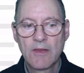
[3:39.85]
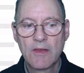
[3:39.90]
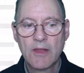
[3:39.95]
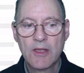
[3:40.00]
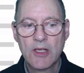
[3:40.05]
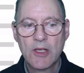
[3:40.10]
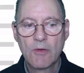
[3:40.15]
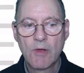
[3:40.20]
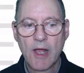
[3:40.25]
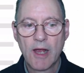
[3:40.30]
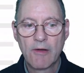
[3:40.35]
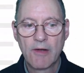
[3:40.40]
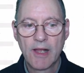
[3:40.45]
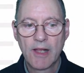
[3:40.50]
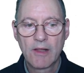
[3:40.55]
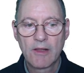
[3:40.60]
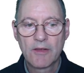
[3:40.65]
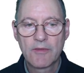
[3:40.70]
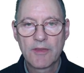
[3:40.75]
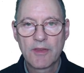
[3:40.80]
the
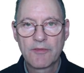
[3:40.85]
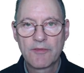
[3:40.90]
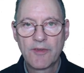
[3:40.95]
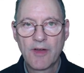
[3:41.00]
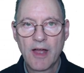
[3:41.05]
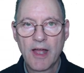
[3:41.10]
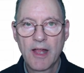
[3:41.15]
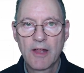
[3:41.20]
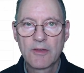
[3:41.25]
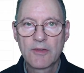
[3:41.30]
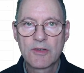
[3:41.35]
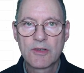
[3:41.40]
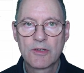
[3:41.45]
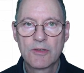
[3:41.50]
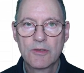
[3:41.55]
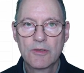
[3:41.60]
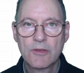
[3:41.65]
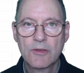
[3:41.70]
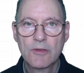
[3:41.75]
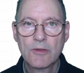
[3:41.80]
URL of the file
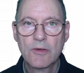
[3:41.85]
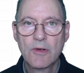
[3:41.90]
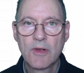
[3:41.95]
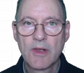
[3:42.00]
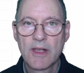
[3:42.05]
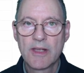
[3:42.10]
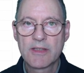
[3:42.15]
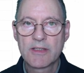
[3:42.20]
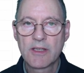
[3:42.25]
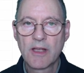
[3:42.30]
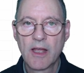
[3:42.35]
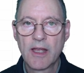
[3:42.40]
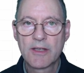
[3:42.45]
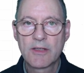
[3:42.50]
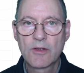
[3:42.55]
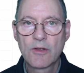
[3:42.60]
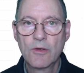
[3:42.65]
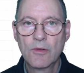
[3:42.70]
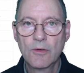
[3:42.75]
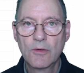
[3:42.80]
to a
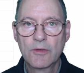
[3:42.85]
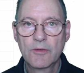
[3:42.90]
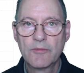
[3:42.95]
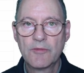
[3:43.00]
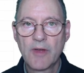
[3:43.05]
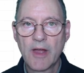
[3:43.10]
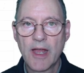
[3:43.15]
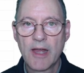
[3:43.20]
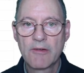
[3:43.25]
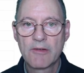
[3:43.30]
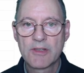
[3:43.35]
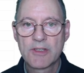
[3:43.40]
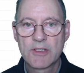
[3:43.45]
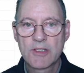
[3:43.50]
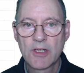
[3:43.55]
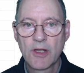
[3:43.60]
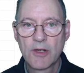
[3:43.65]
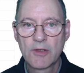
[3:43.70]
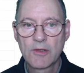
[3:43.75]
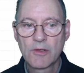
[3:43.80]
site called
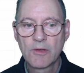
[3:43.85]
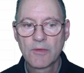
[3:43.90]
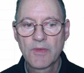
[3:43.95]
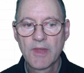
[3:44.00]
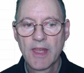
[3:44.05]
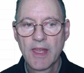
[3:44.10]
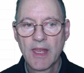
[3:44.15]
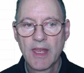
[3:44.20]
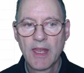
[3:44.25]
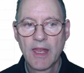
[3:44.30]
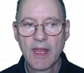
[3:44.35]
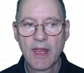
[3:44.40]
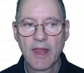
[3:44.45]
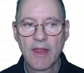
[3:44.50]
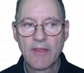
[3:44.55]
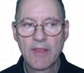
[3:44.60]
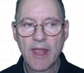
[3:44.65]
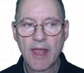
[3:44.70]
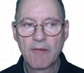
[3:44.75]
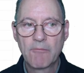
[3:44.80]
VirusTotal,
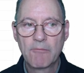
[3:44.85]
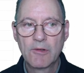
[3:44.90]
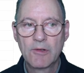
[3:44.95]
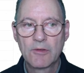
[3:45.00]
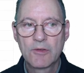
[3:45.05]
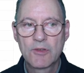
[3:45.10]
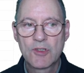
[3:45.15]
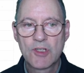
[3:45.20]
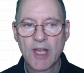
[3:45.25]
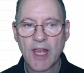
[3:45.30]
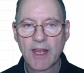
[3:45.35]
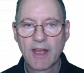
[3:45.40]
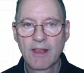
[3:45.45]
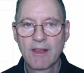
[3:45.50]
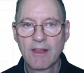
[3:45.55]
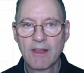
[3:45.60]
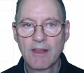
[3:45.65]
and that will check